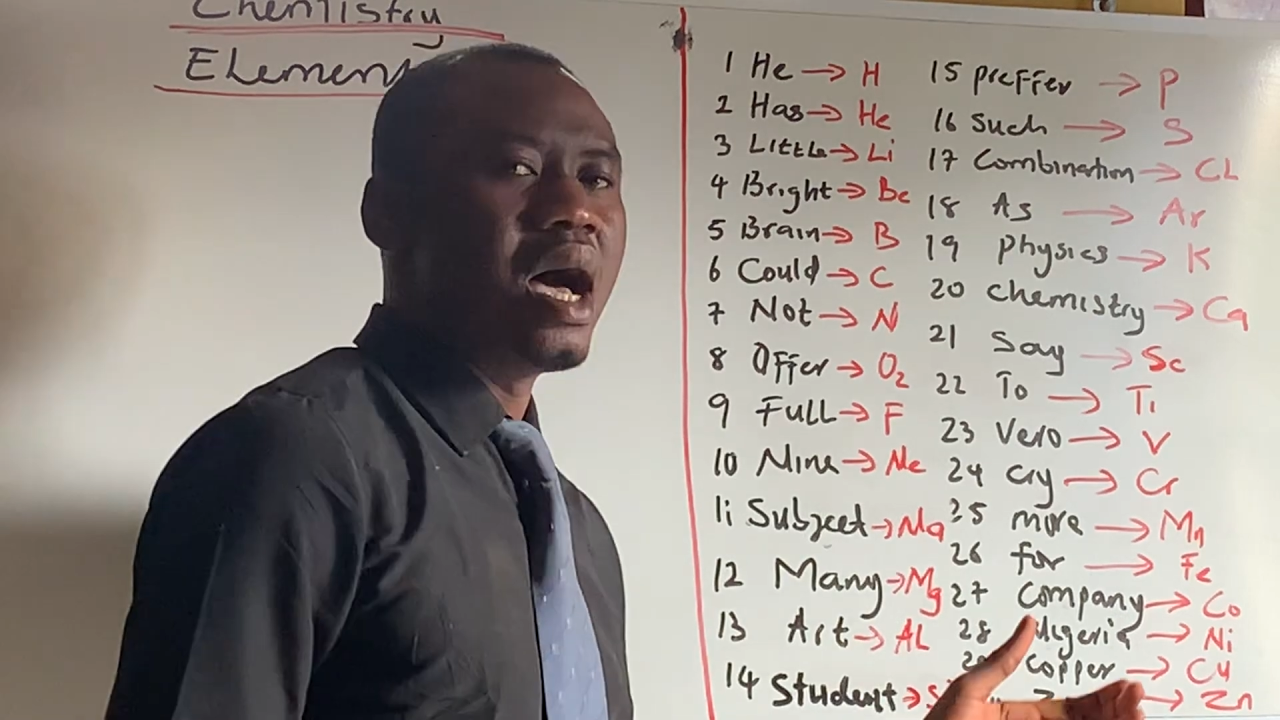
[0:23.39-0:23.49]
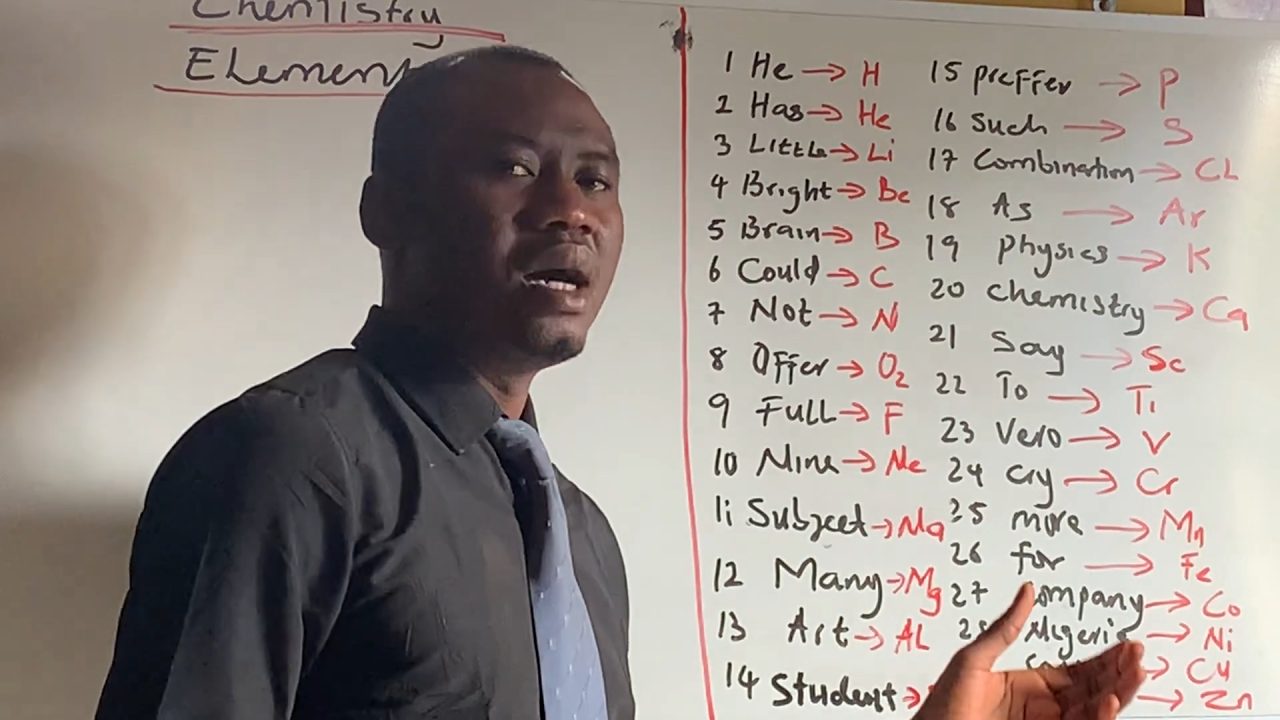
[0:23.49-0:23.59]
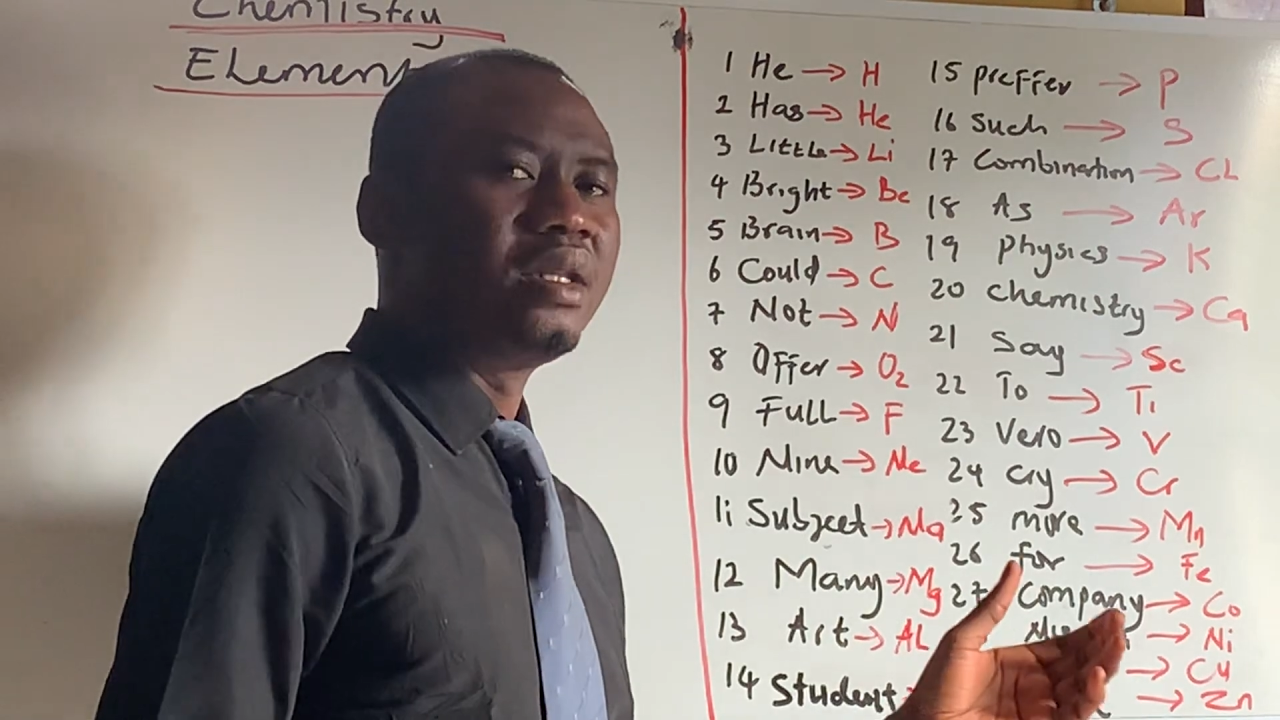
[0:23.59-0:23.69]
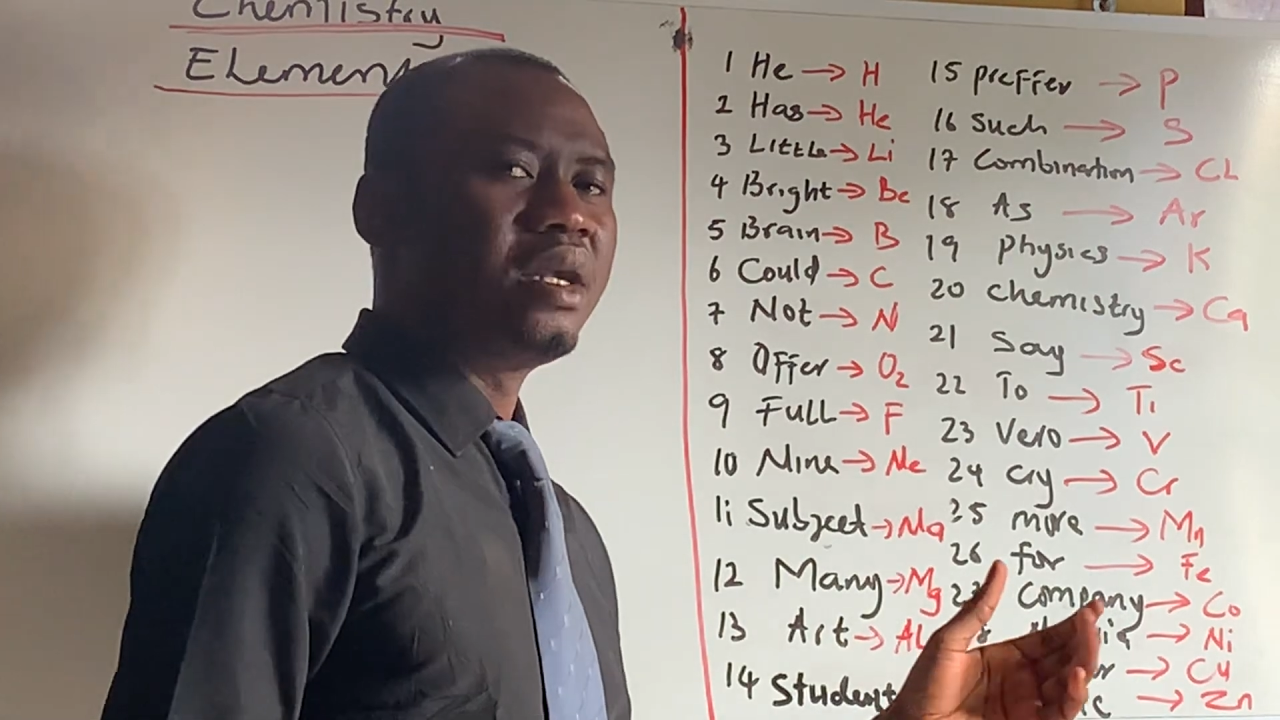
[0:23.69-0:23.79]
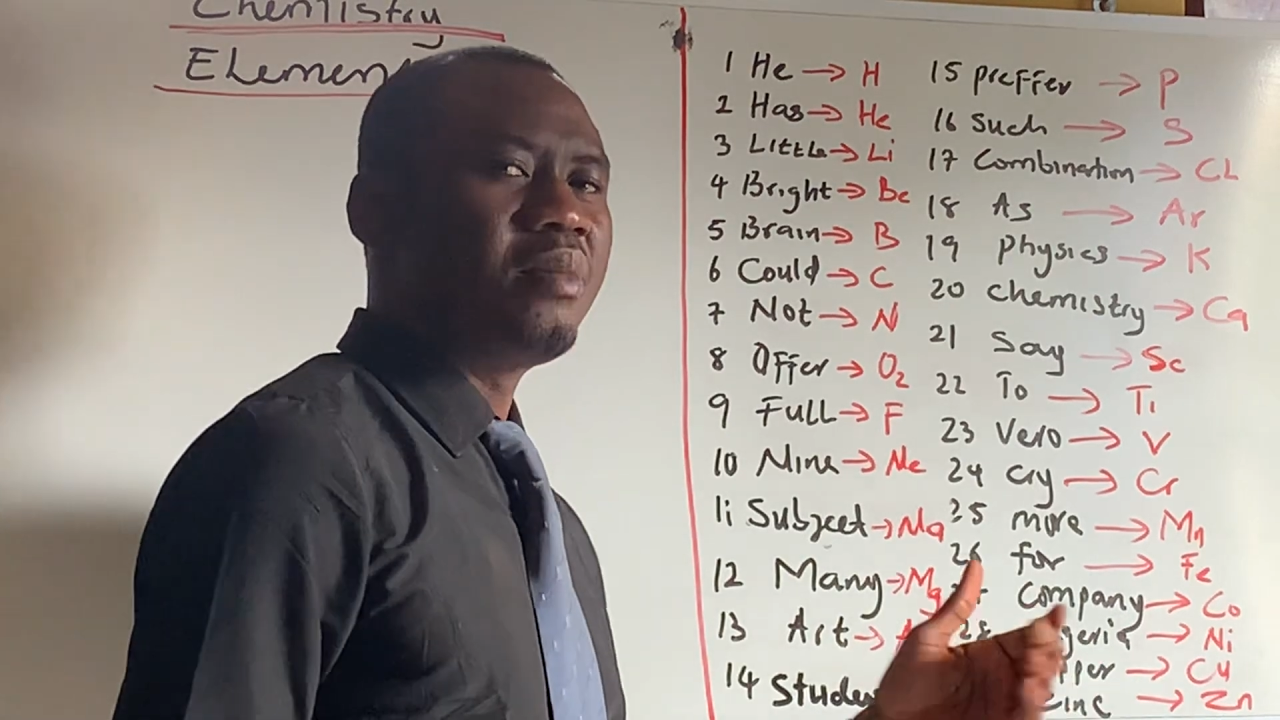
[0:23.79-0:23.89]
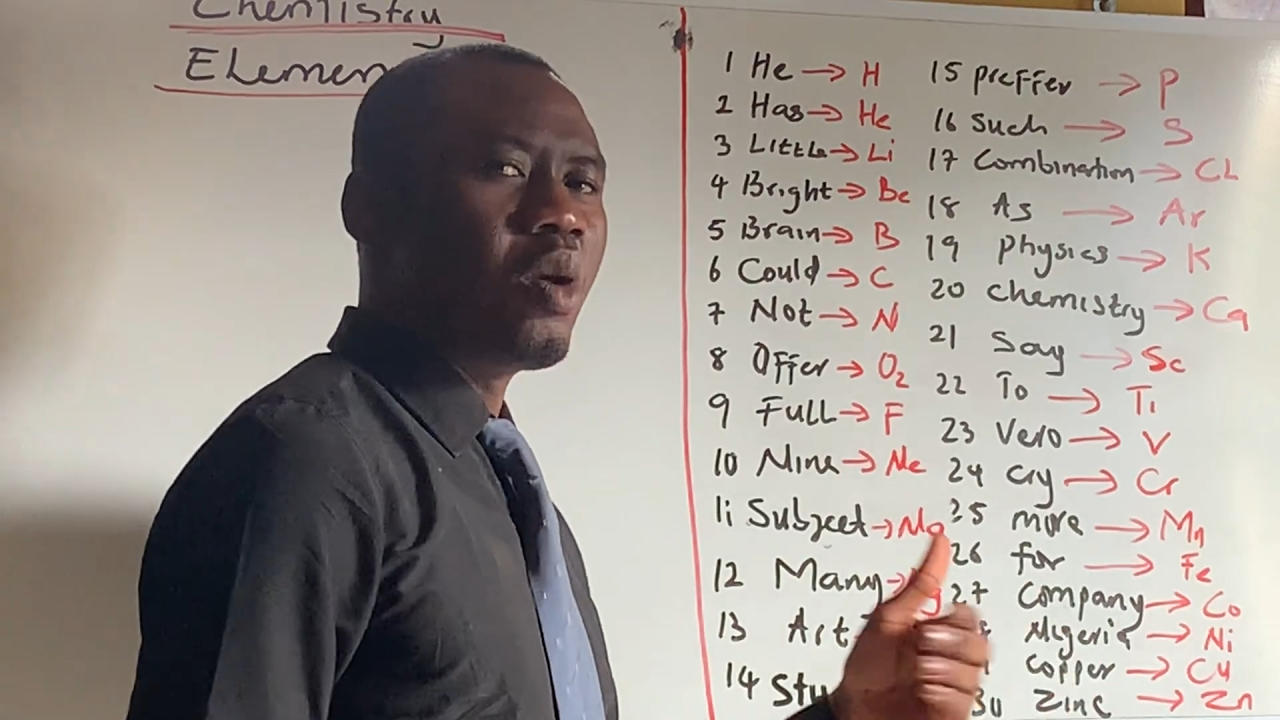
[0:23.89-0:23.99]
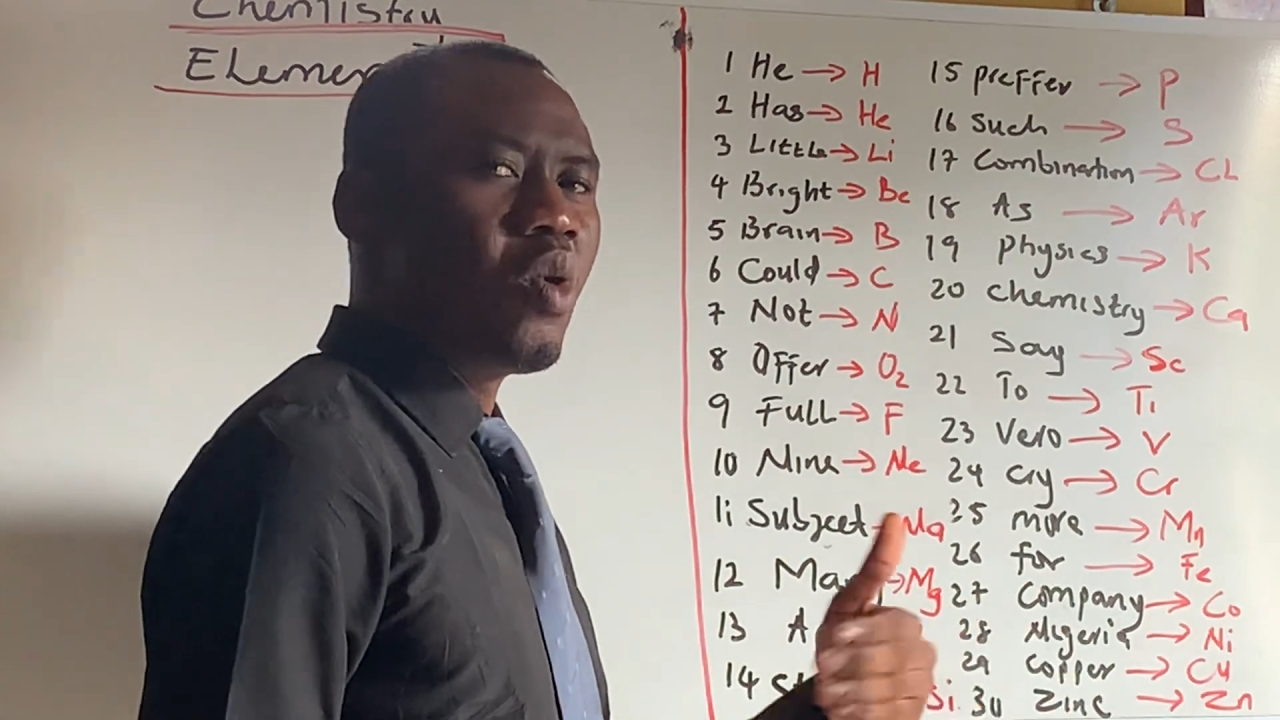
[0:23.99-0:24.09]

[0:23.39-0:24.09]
there are about